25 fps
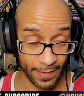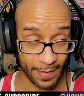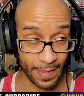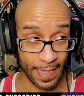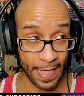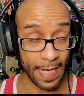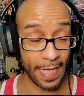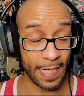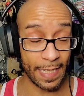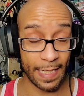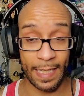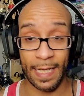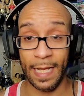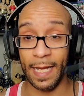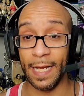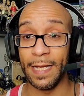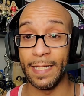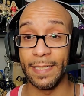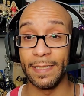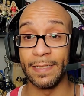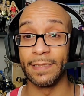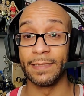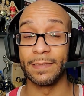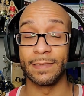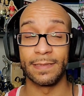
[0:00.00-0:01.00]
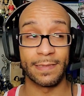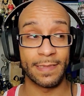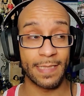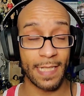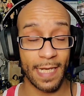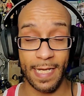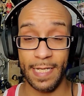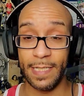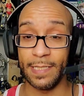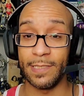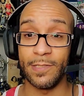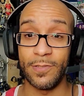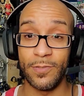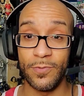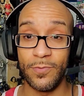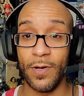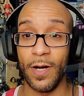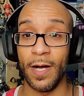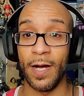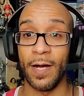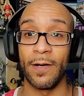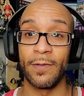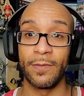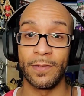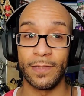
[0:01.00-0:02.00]
that lighting takes you
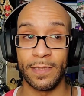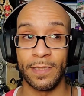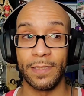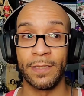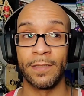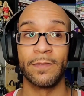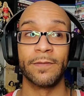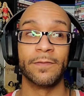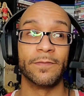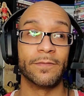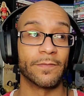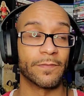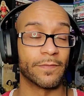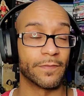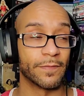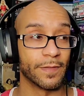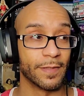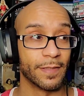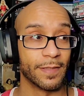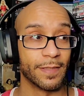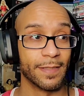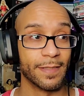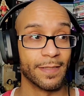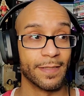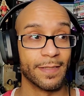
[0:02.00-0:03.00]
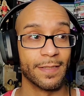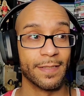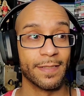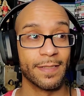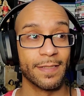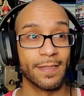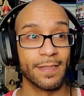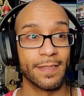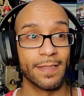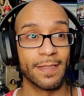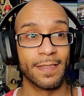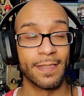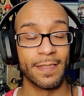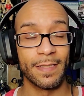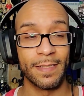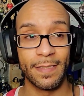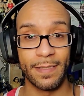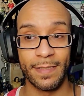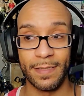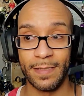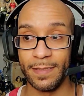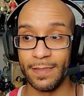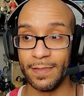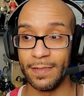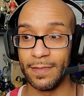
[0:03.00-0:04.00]
out of
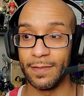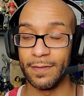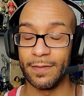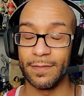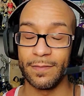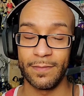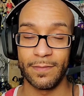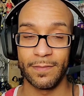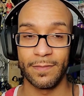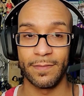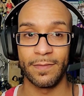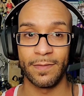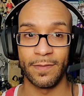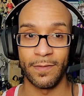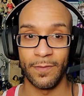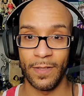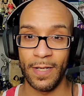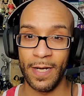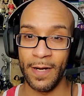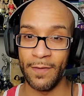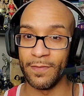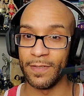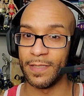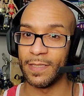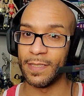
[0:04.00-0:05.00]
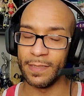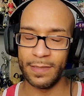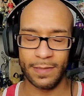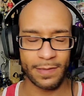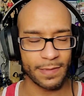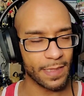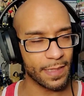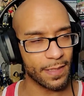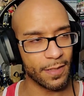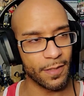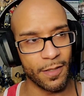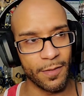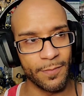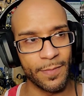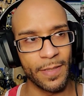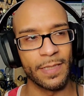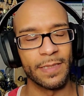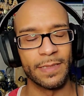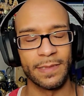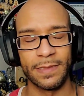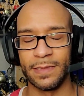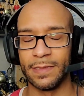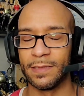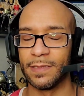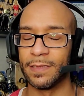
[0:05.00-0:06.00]
the, everything. It was like, oh
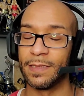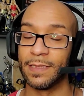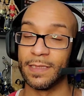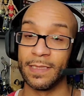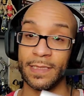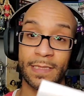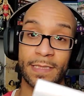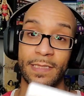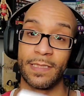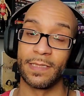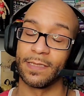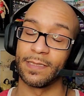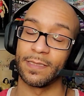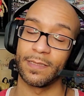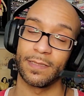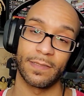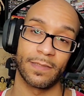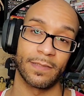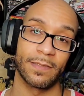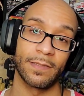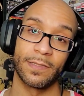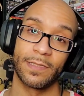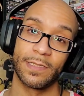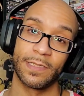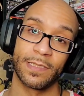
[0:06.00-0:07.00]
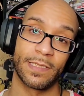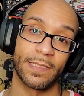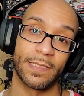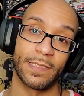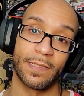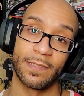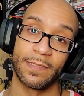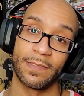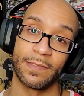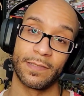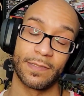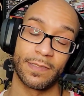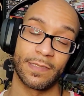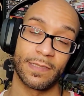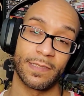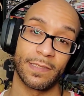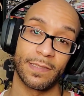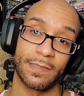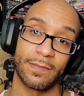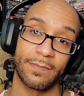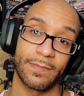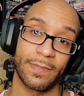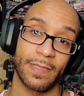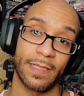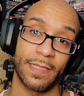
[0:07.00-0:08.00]
man, this is good. You're just sitting there just
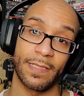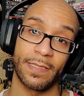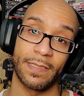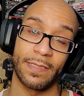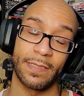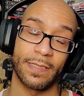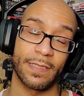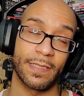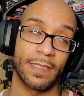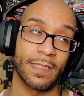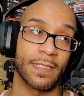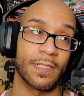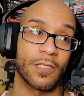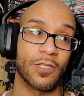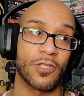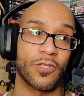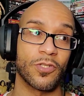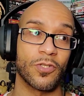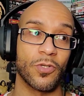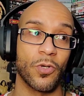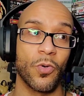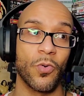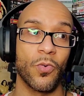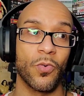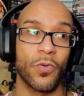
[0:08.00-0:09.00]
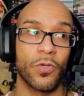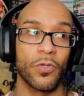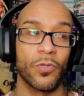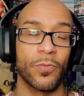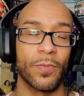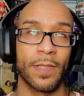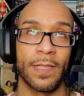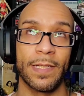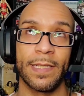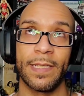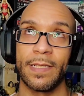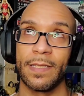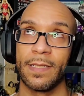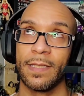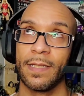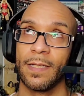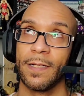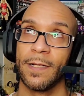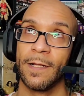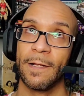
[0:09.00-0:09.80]
like, man, it's so like,